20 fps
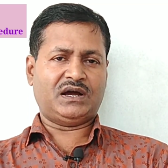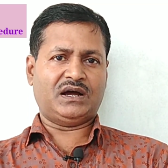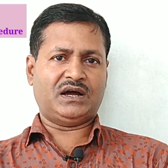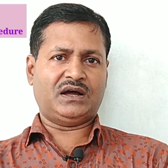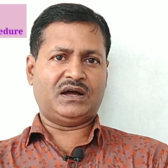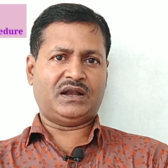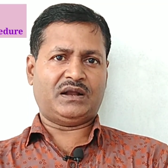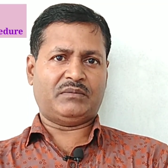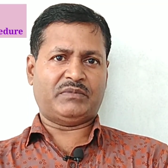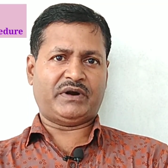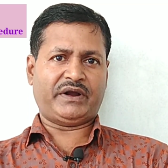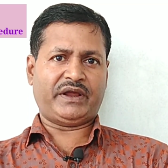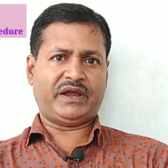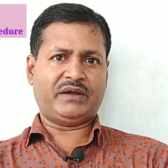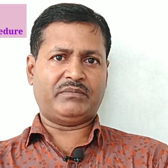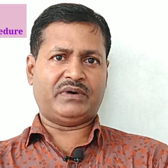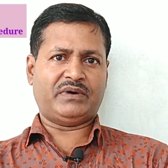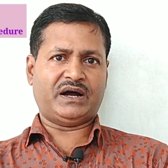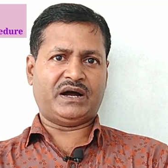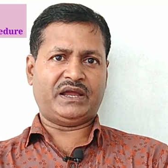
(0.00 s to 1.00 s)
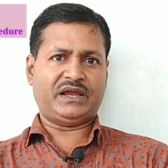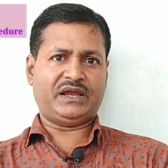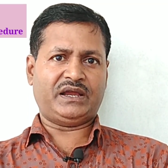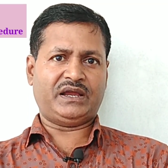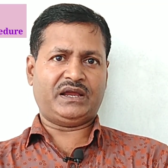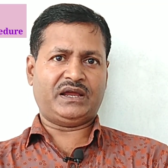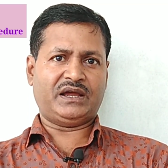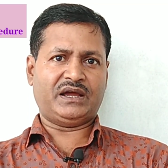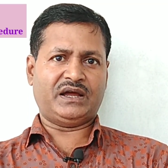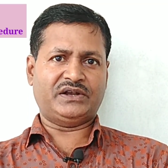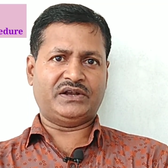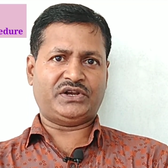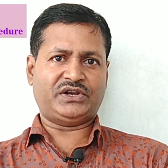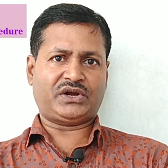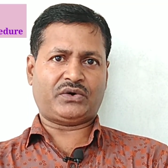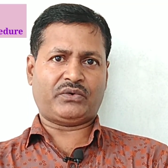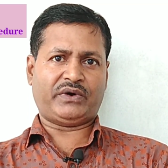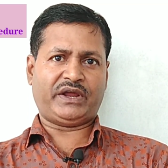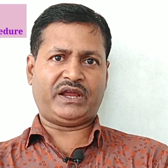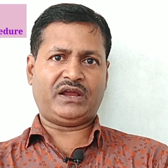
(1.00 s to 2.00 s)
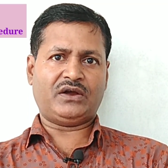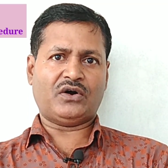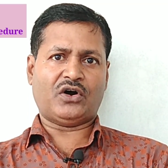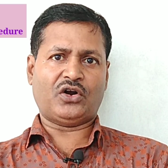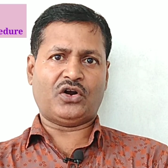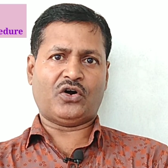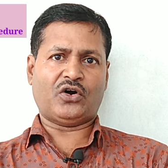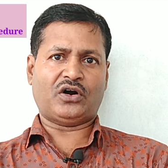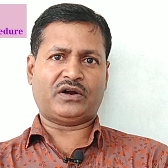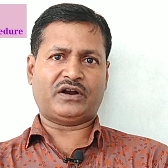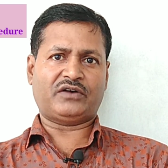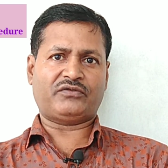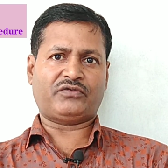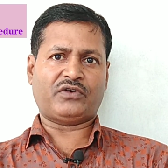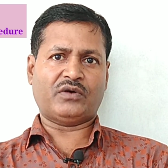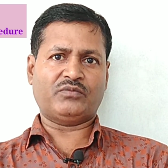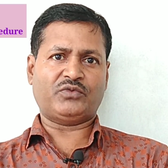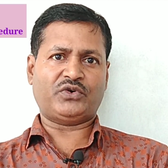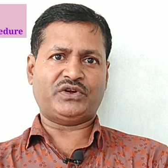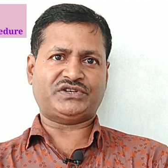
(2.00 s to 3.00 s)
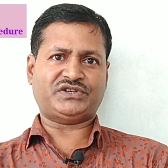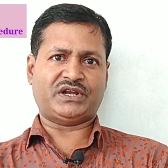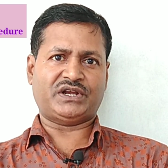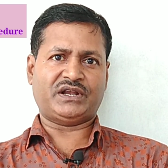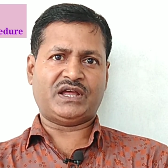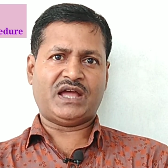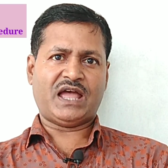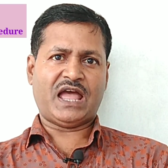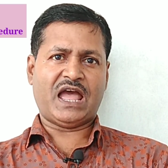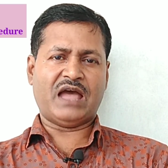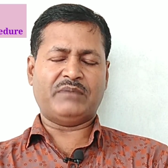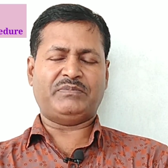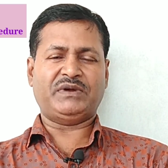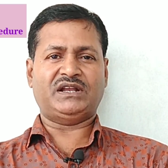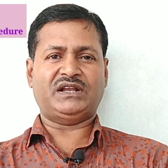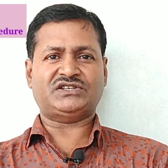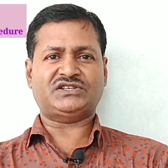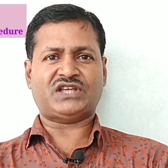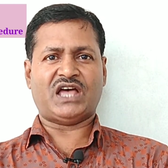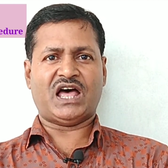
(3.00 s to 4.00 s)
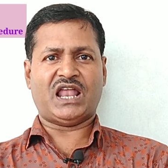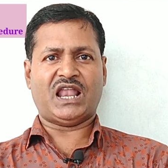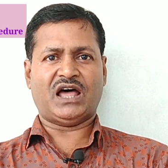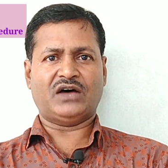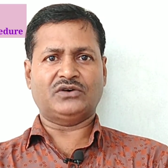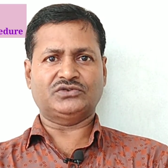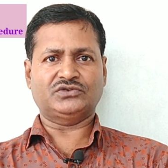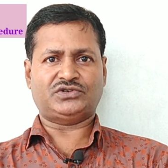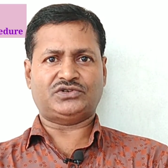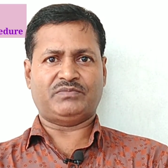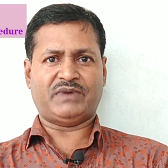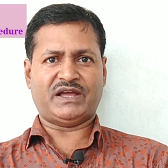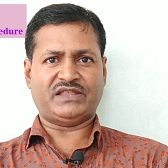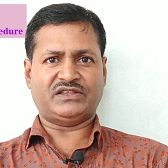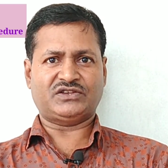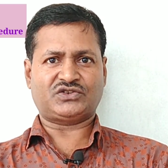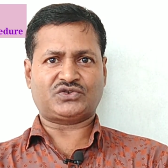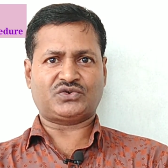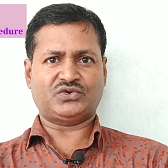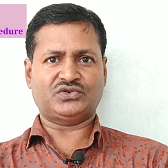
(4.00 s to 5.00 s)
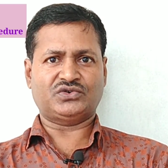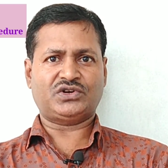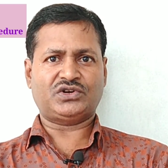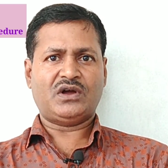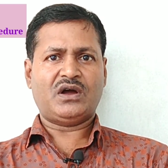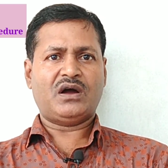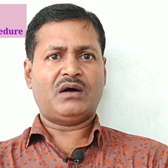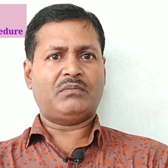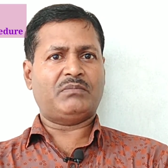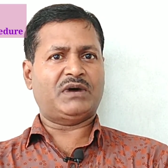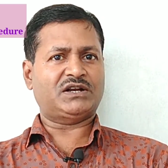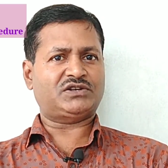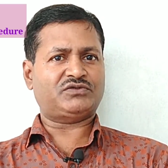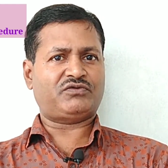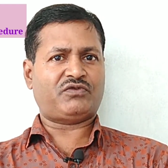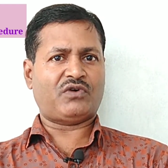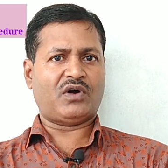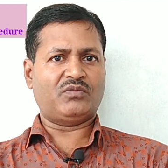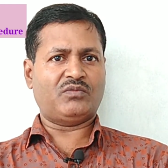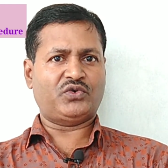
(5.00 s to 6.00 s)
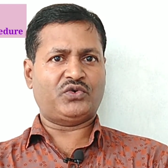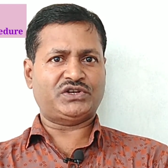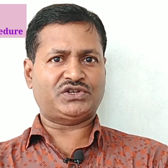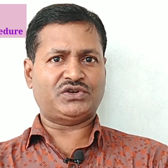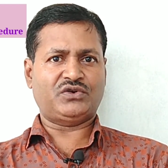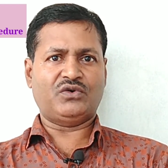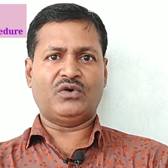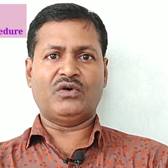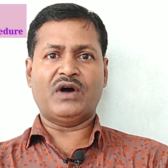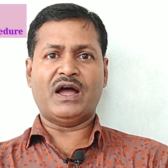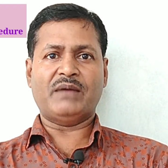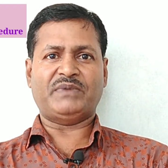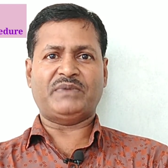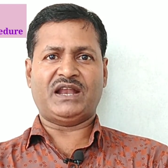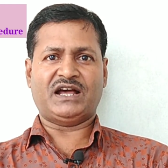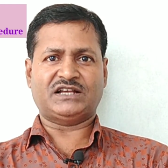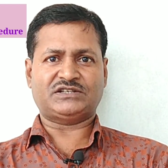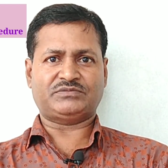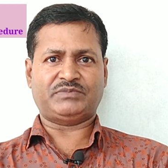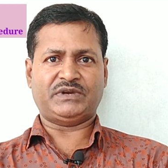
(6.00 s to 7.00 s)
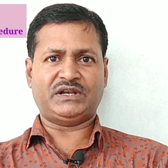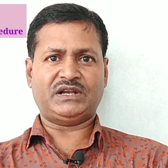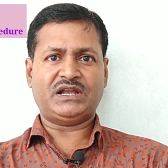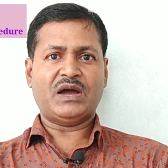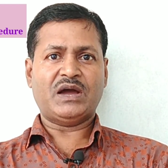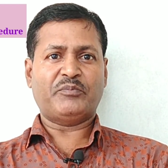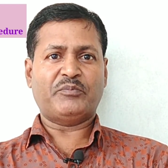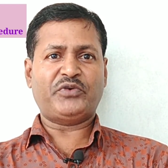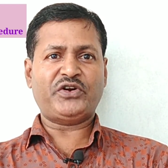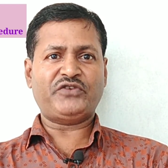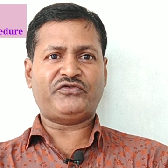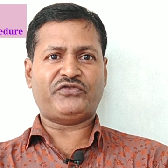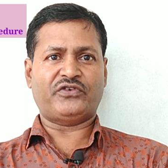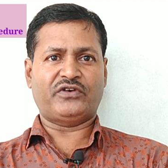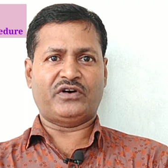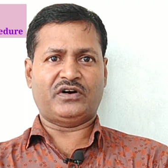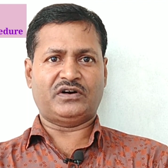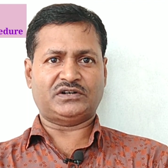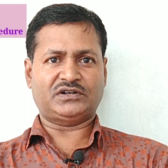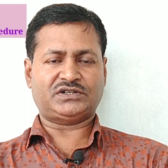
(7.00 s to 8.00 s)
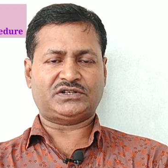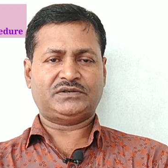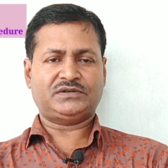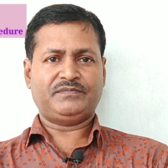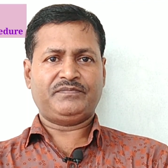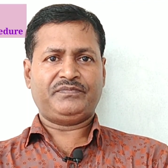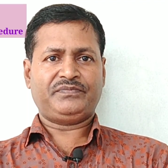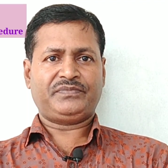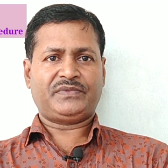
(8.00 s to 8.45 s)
number A, by a decree or order from which an appeal is allowed by this code, but from which no appeal has been preferred.